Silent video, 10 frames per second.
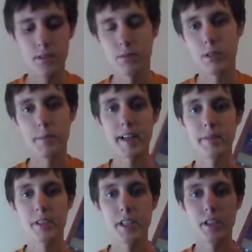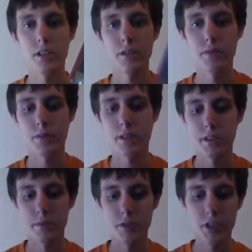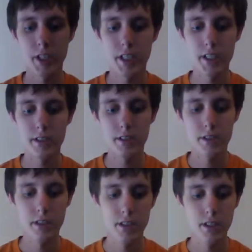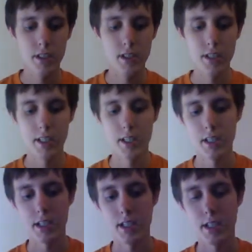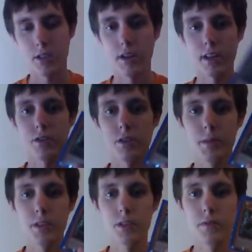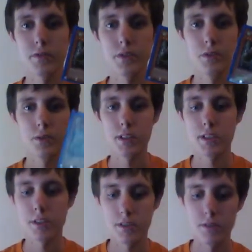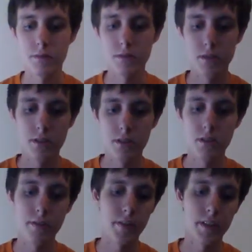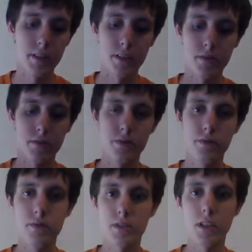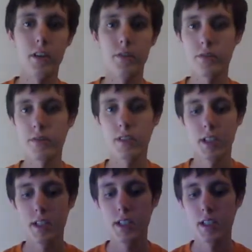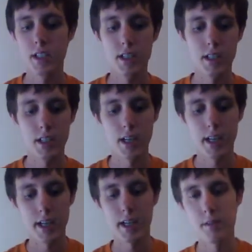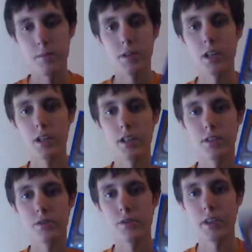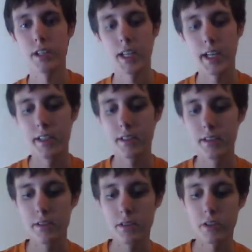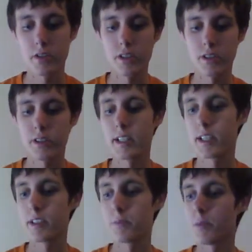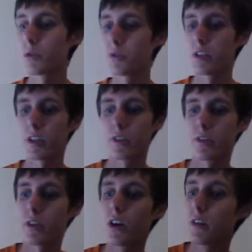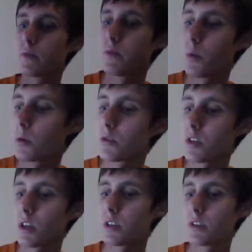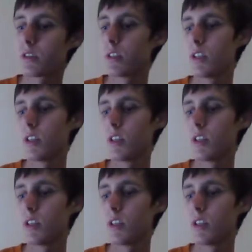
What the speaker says: 1 Mana Mosquito if you run into machines. Crossword Beetle if you run into defensive stuff. And 1 Concentrated Light, just because this deck is mostly Earth. There are 4 darks.